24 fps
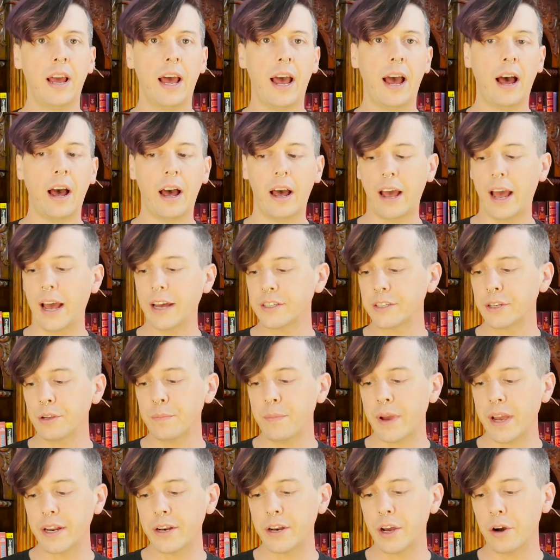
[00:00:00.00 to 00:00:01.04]
As you
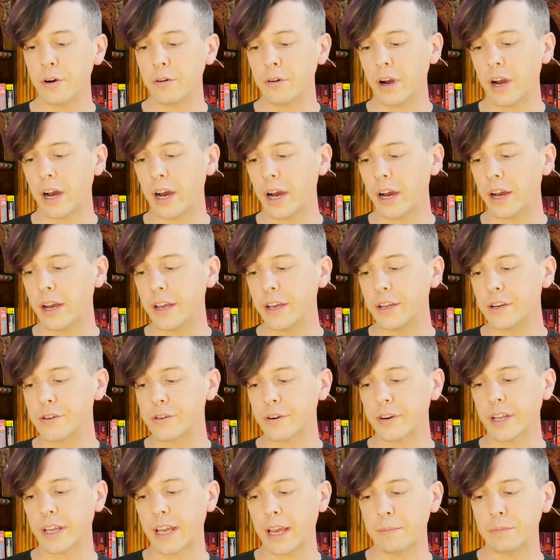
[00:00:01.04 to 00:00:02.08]
may know,
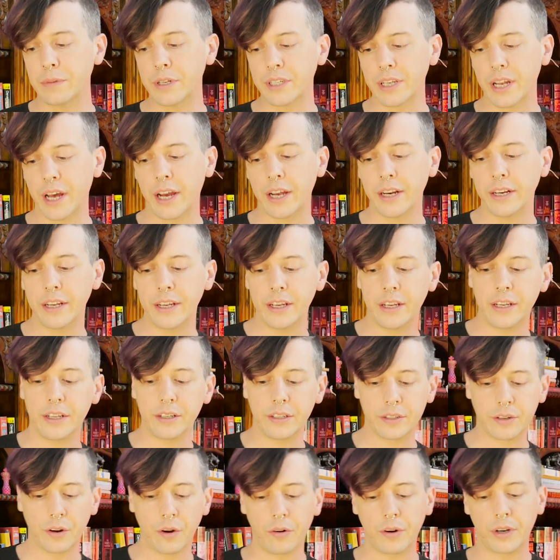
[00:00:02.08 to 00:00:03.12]
Intro to Game Design
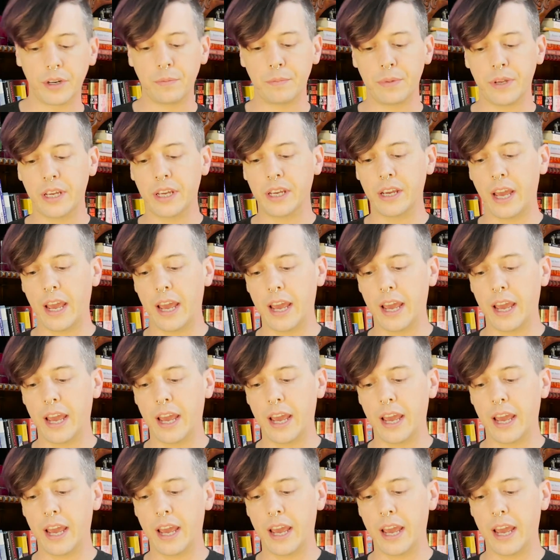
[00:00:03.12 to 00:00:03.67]
is going to be